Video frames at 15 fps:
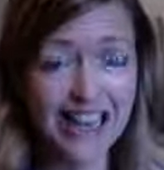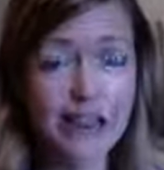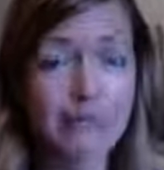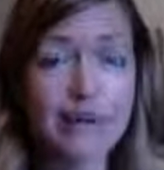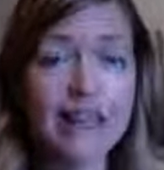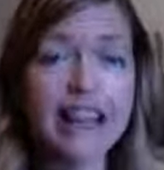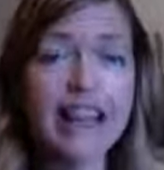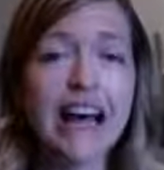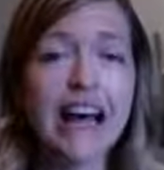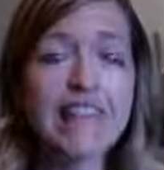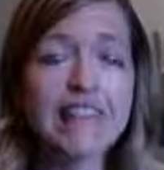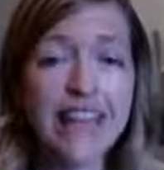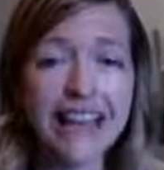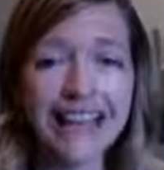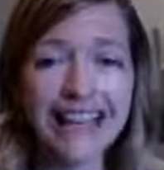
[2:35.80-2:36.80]
But
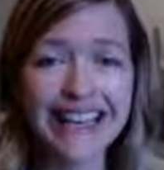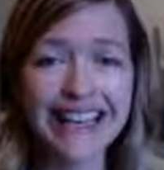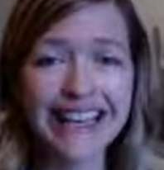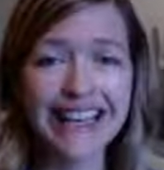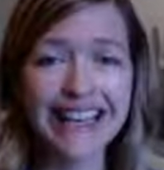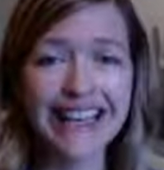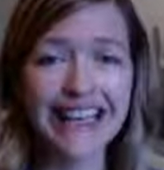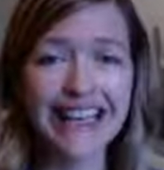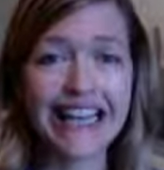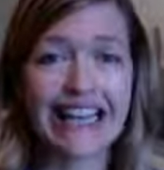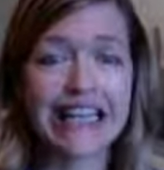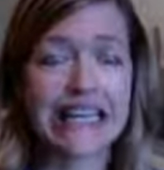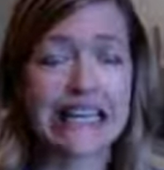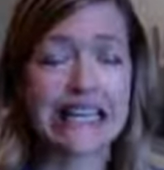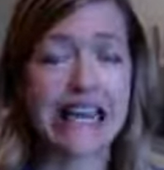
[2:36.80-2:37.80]
loving
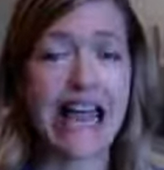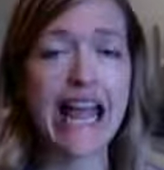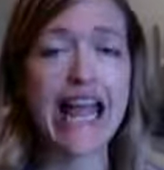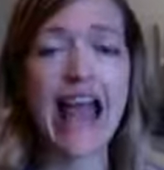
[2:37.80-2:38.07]
isn't an